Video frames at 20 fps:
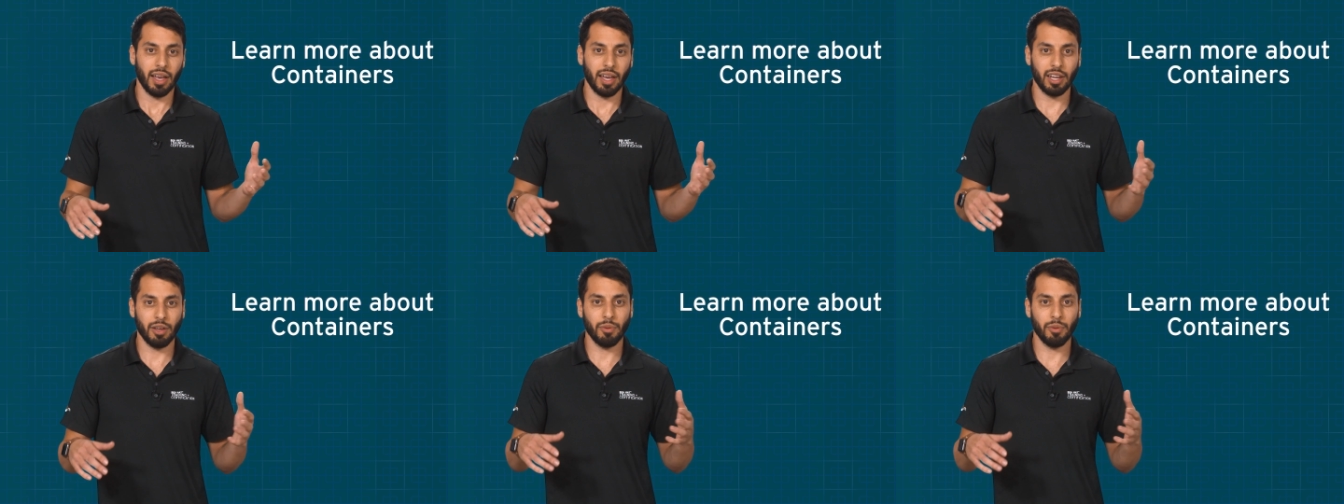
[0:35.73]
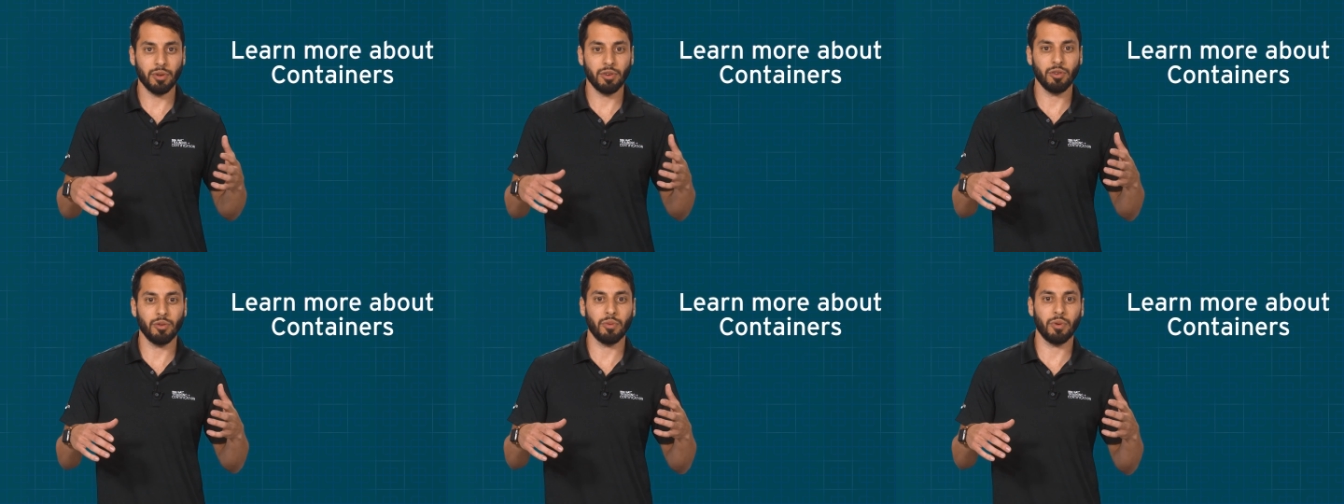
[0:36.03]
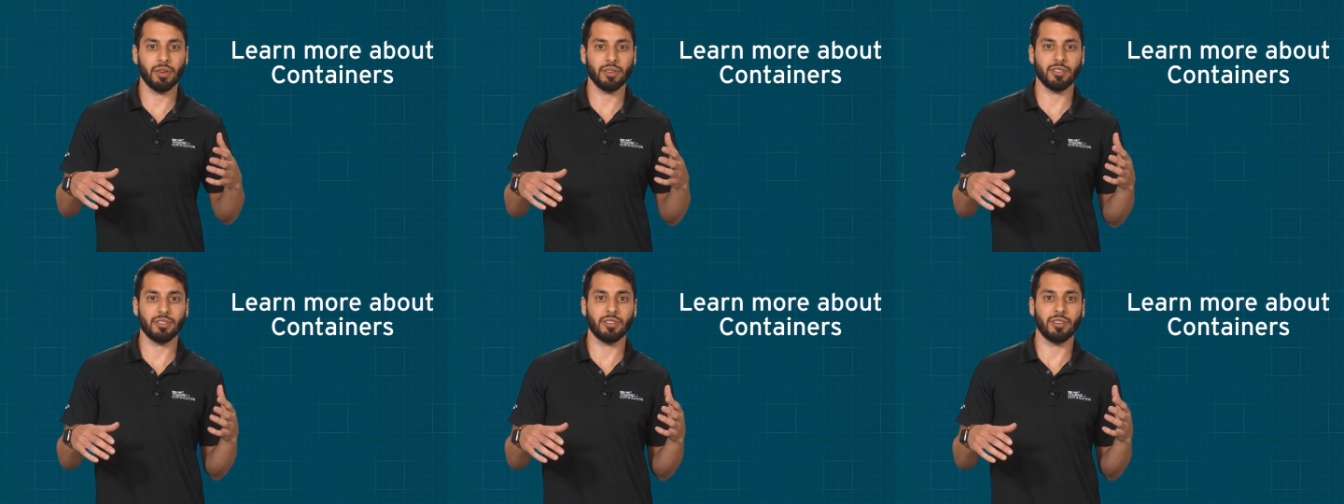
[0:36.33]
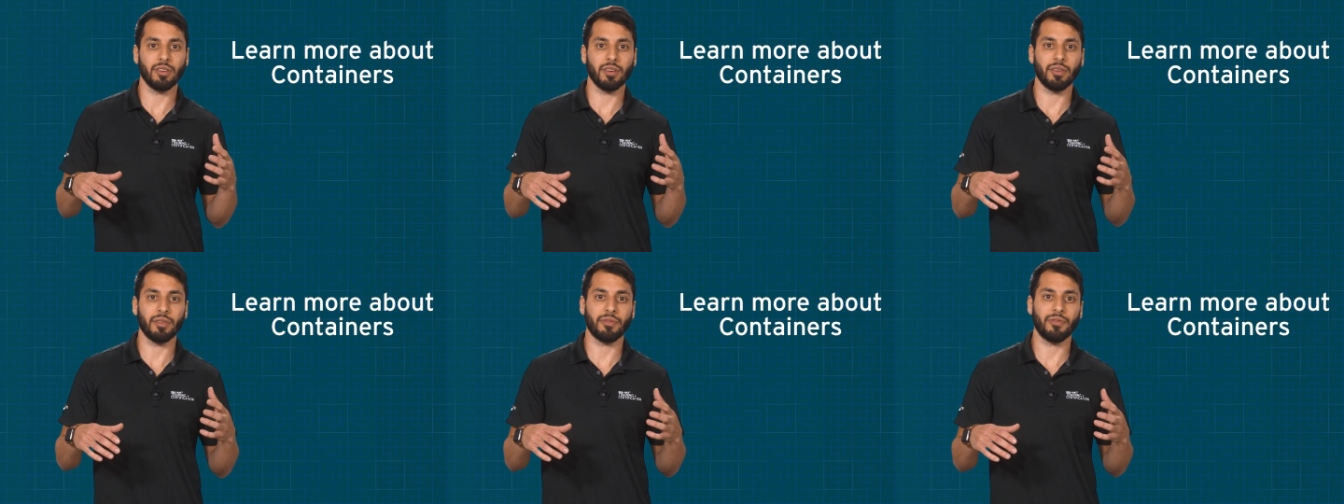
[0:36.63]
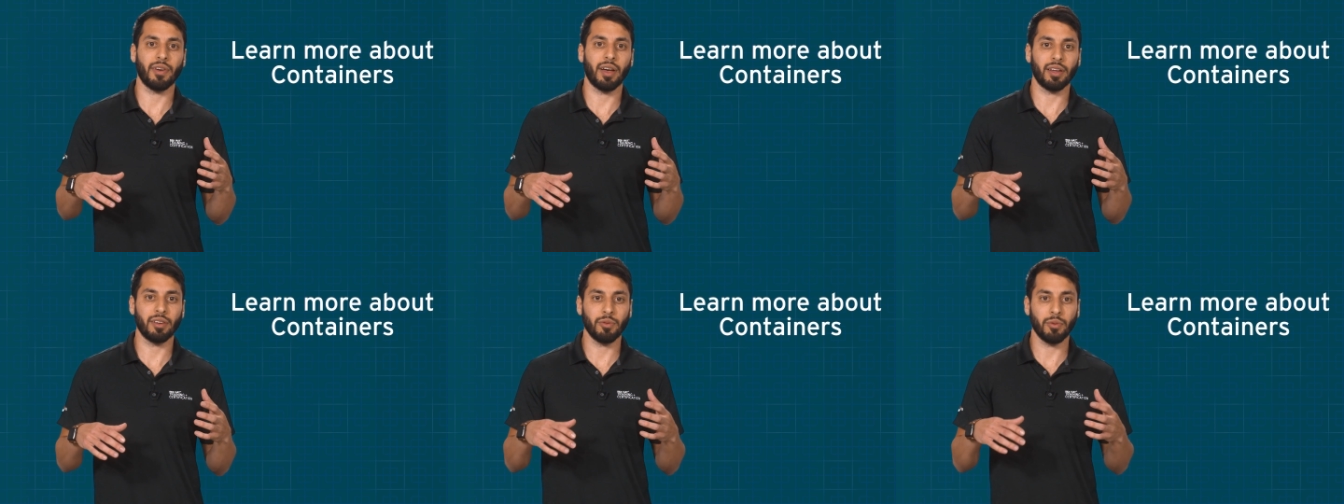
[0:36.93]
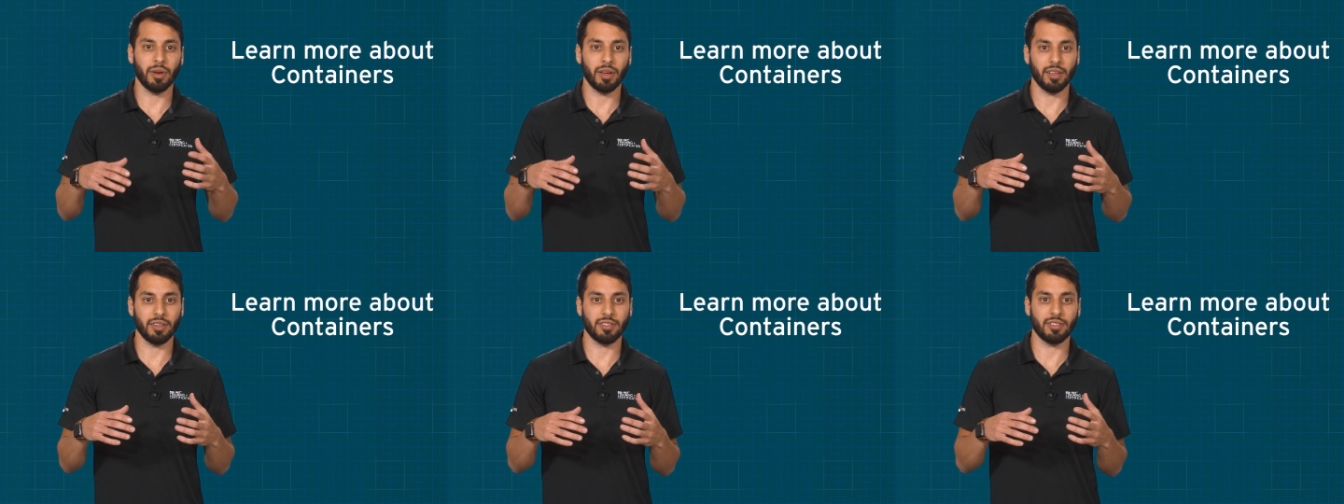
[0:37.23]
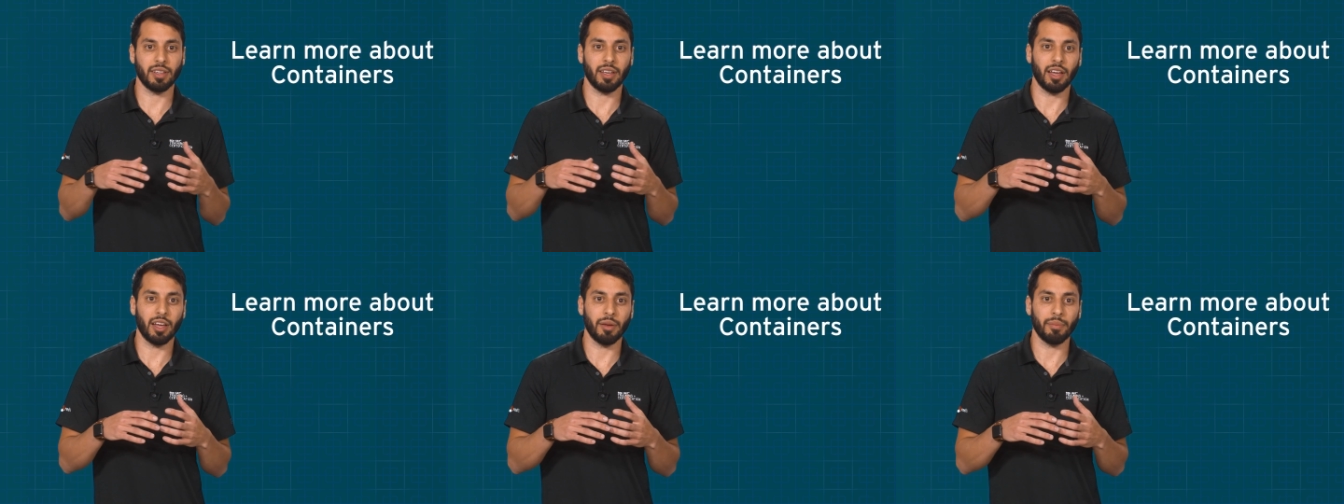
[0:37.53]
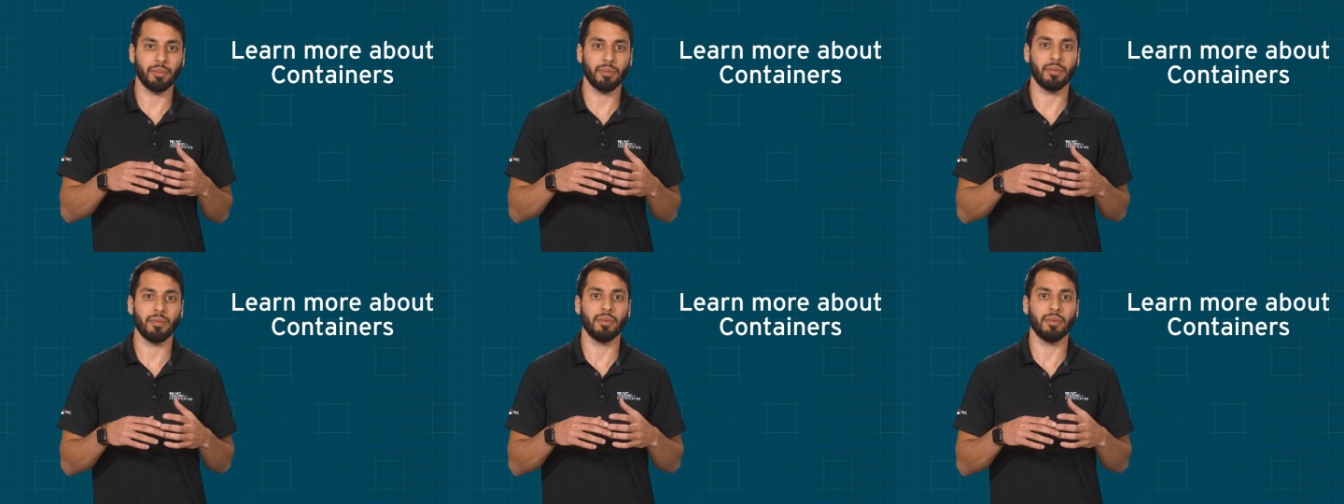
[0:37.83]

anyone who wants to find ways to help